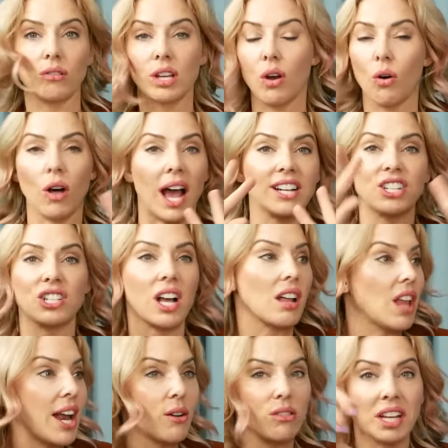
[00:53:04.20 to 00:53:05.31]

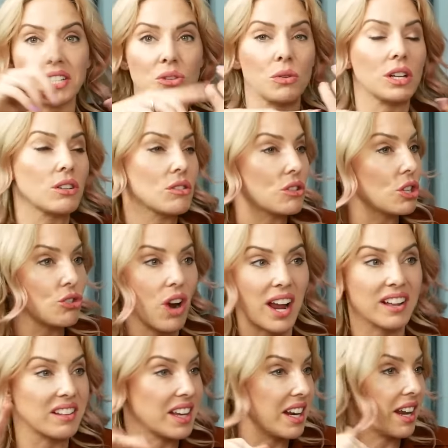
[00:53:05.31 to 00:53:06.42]
I don't like doing the dry
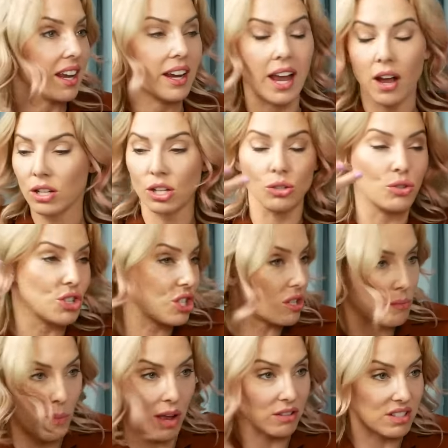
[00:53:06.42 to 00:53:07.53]
cleaning. You just
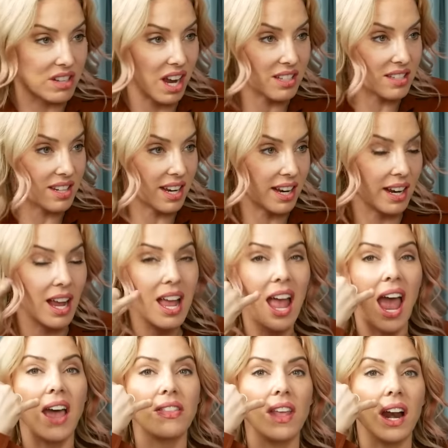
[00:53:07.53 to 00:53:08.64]
smell disgusting,
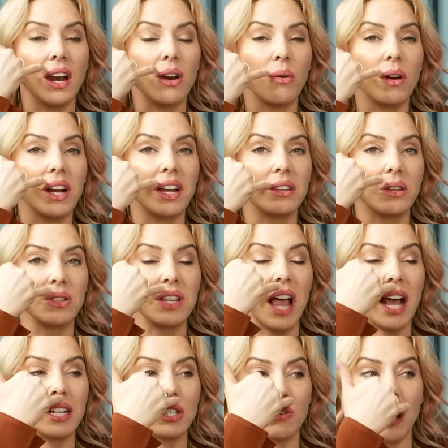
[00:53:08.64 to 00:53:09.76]
and then I don't want to get those
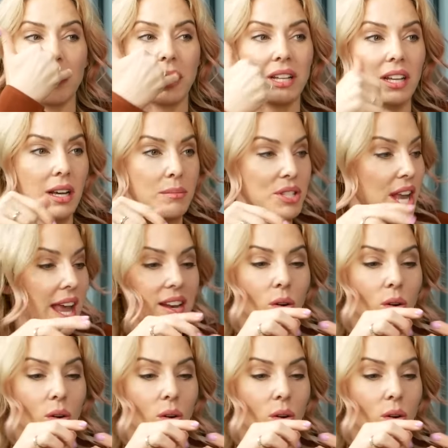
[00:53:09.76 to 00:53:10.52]
lines around my lips and